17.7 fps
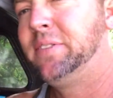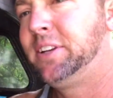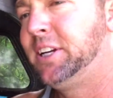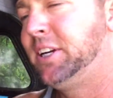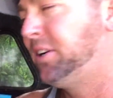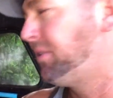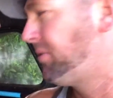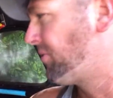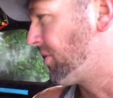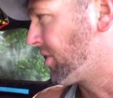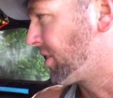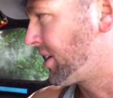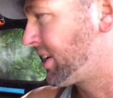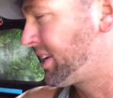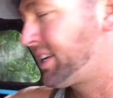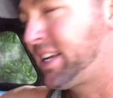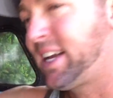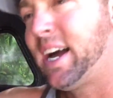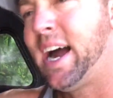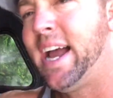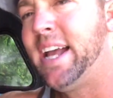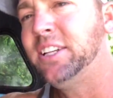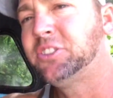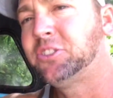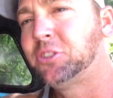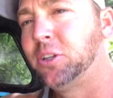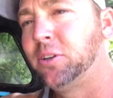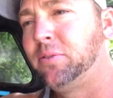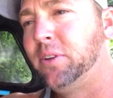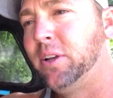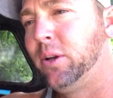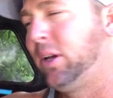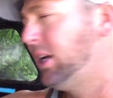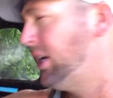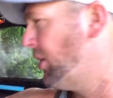gear for kite
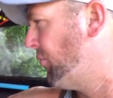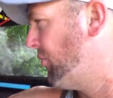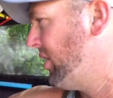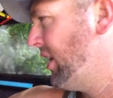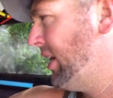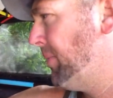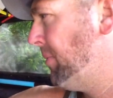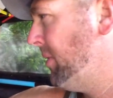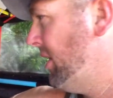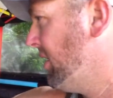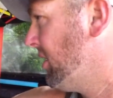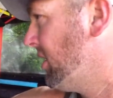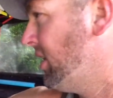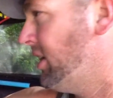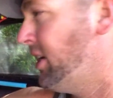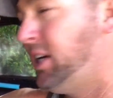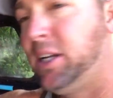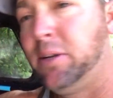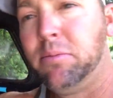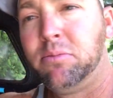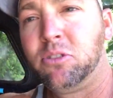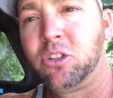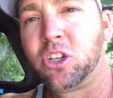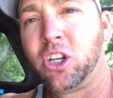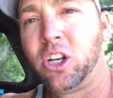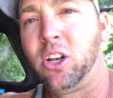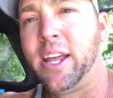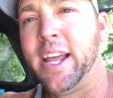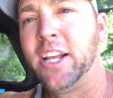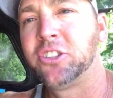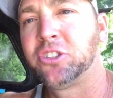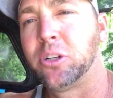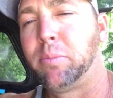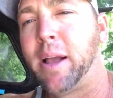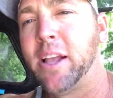surfing if we end up in any good
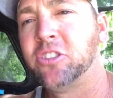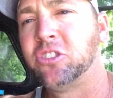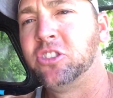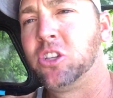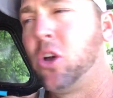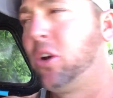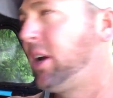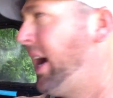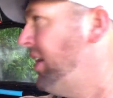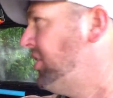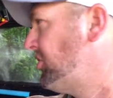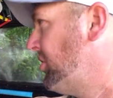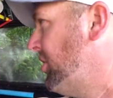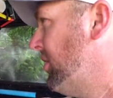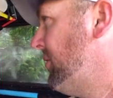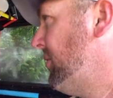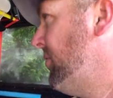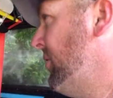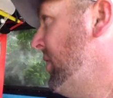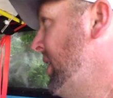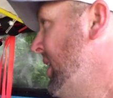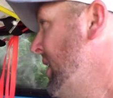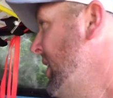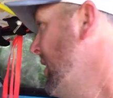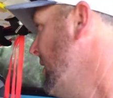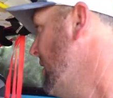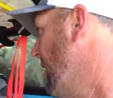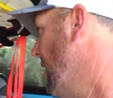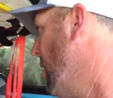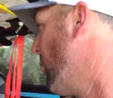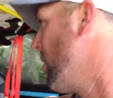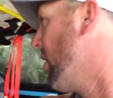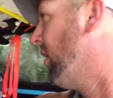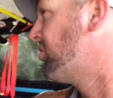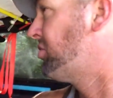lakes or places to go kite surf.
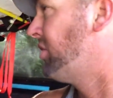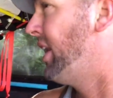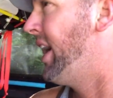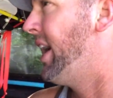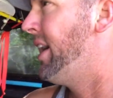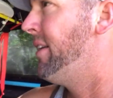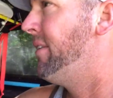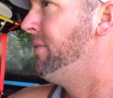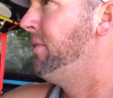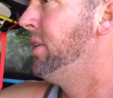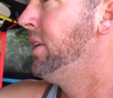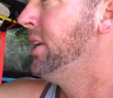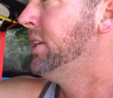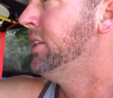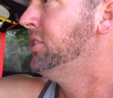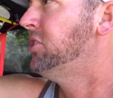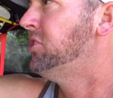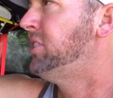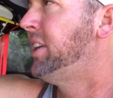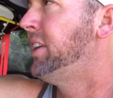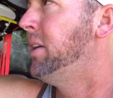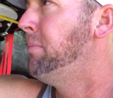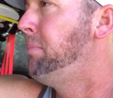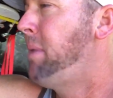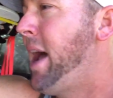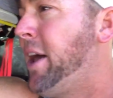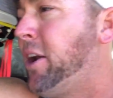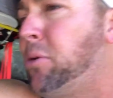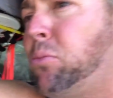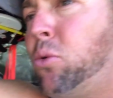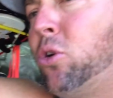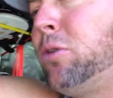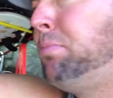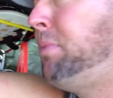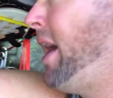We also have stand-up paddleboard